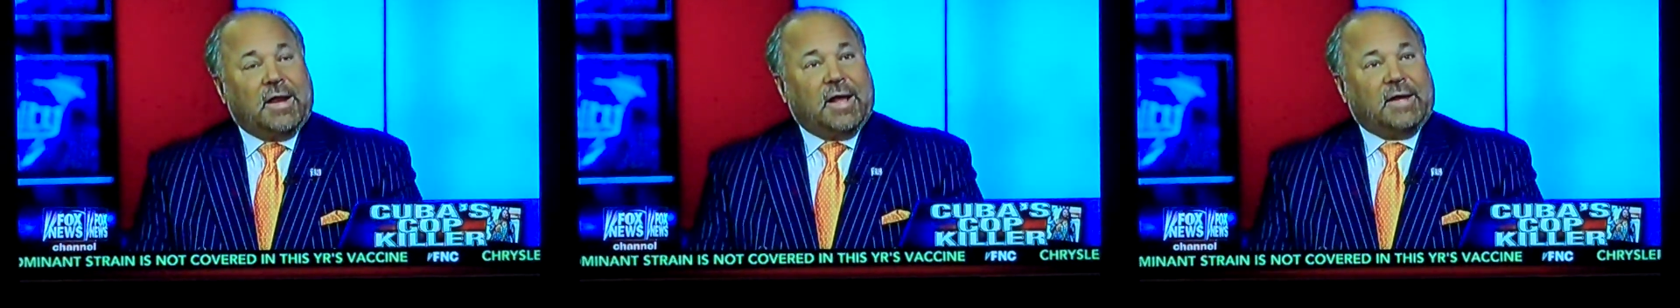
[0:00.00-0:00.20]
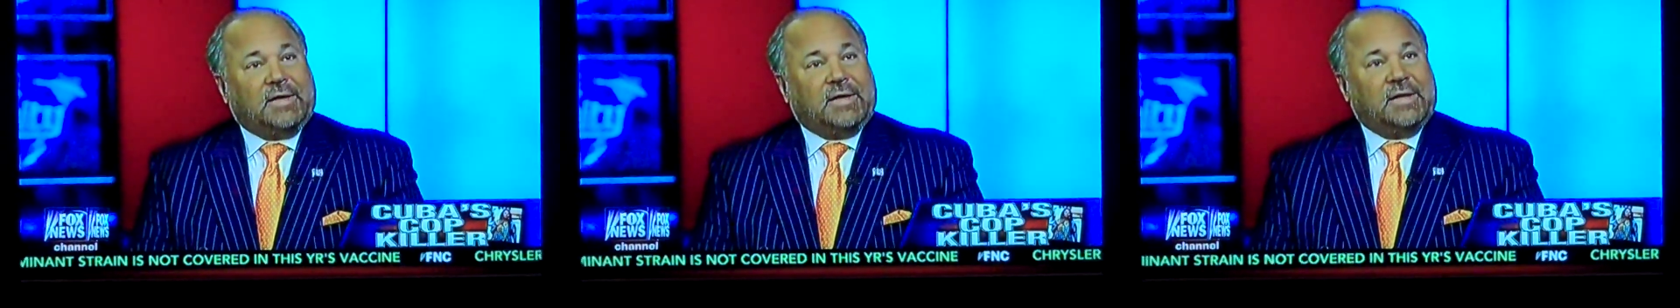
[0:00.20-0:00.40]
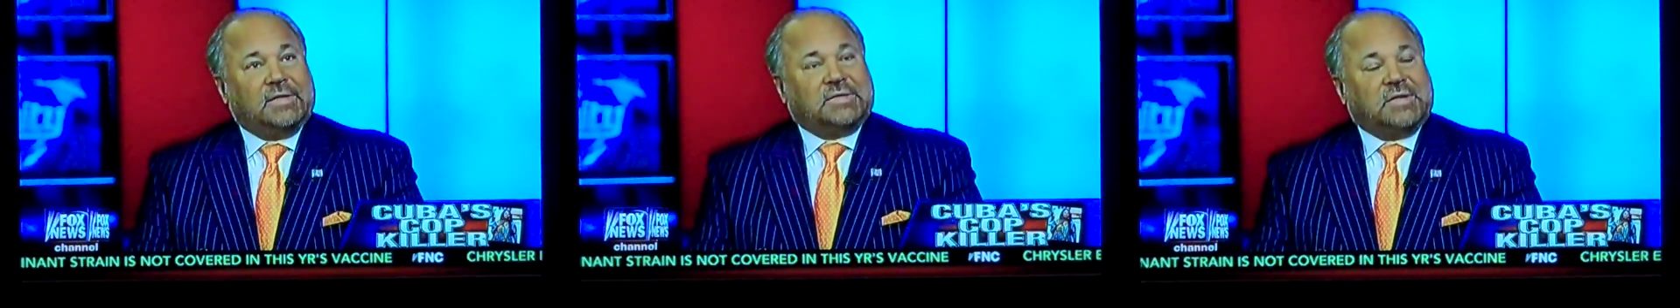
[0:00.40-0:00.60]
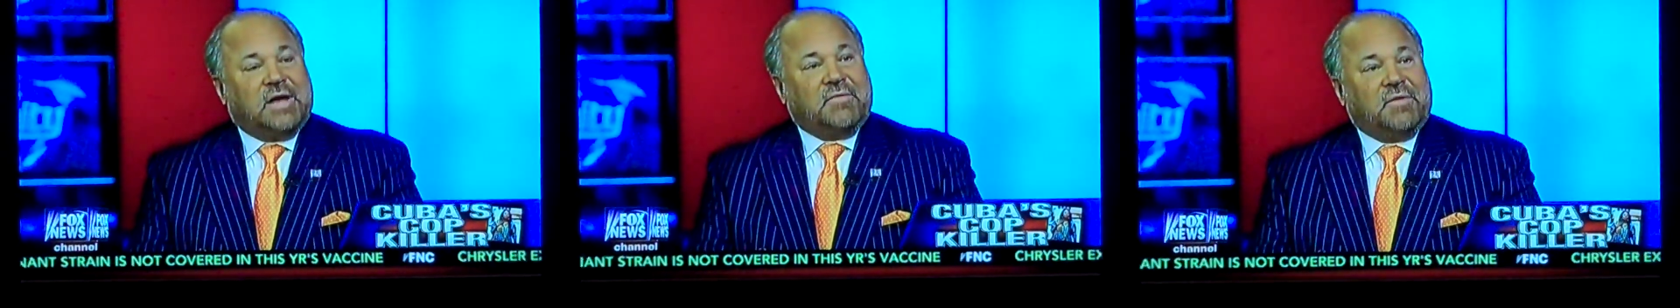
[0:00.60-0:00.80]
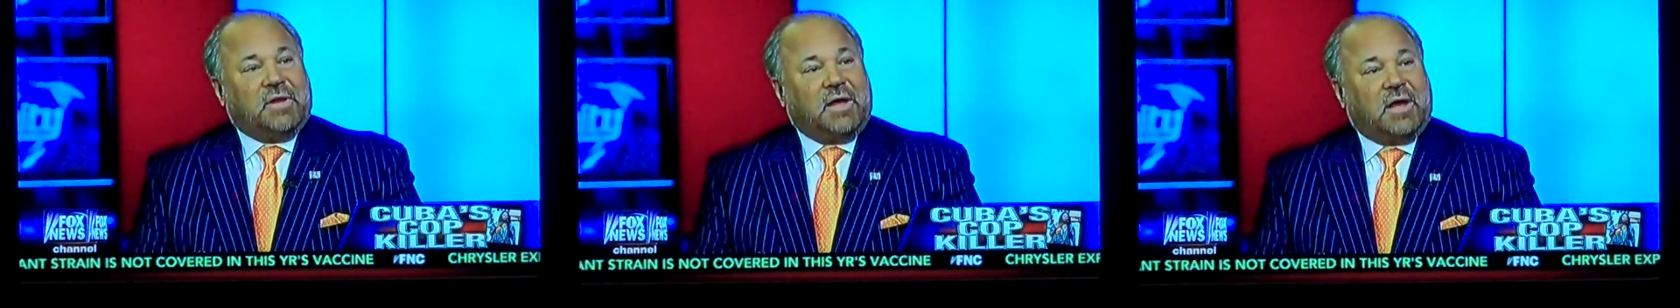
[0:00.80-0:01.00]
In
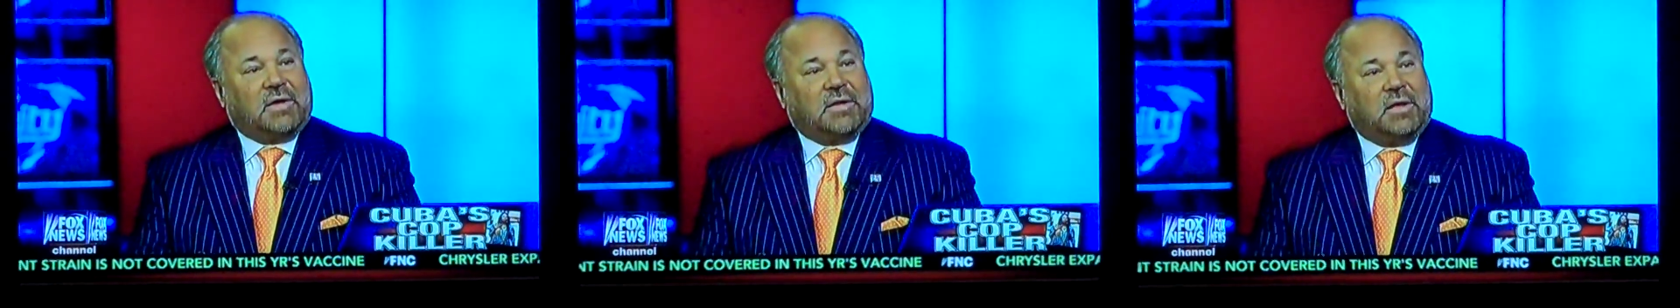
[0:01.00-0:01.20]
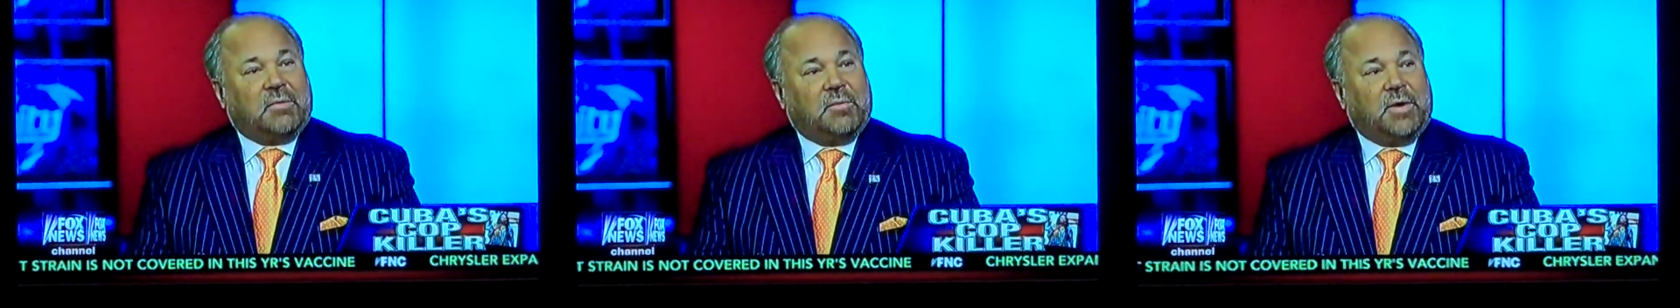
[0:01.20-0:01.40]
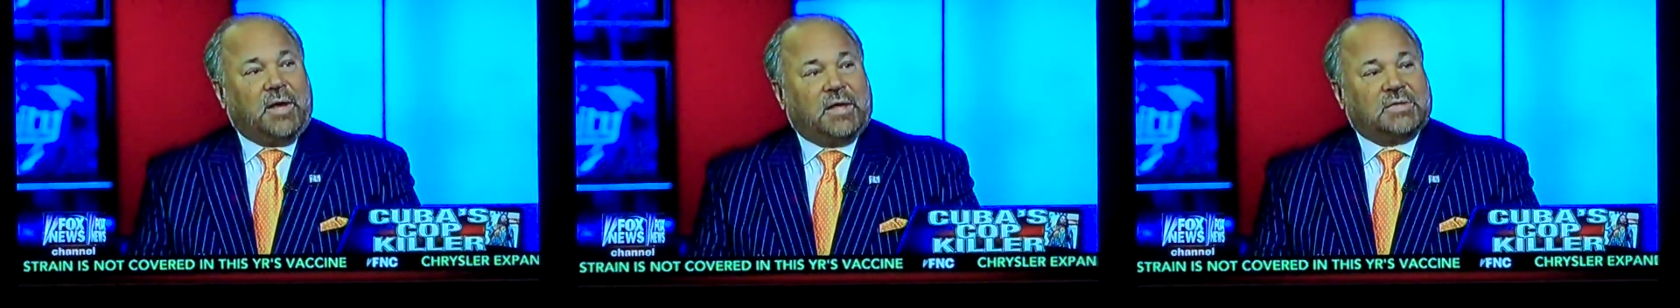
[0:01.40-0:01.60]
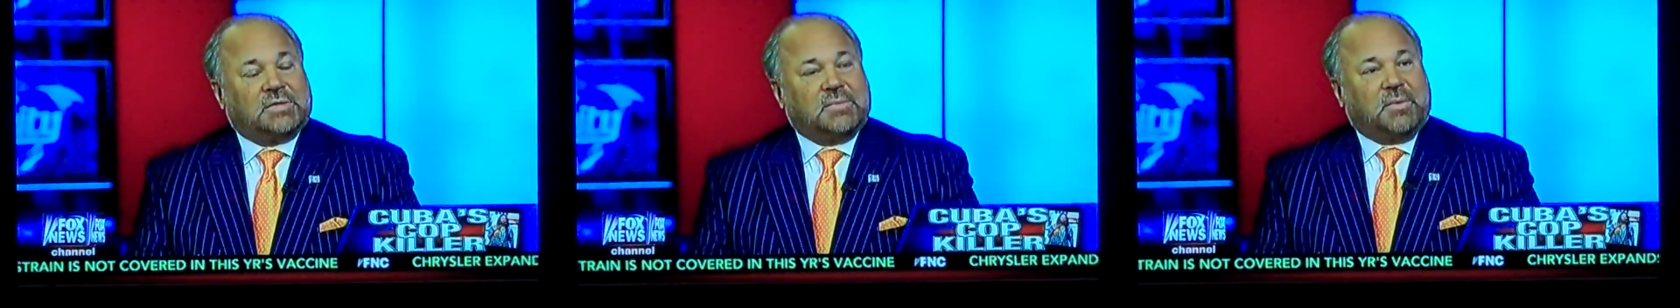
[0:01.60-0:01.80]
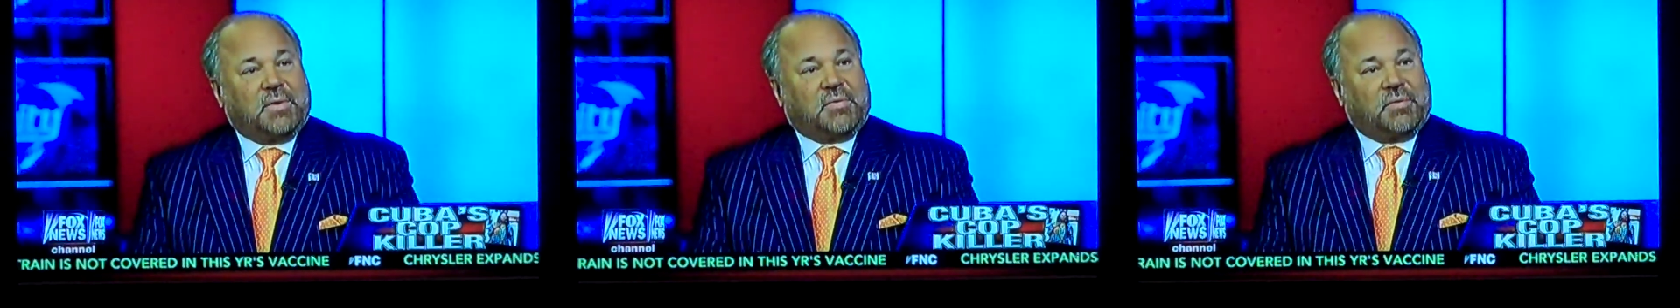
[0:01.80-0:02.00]
1970, I think we had something like